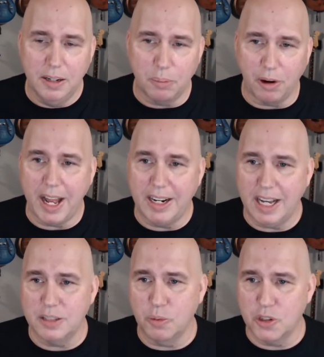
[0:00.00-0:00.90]
brand
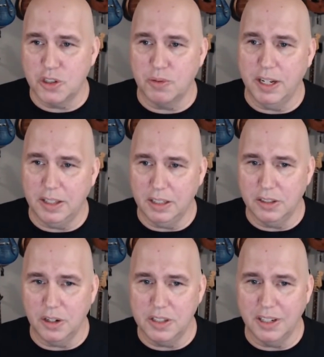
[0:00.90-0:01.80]
has more strength than
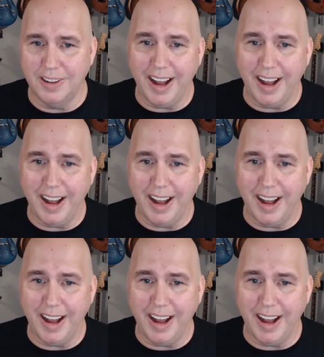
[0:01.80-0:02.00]
Guitar Center.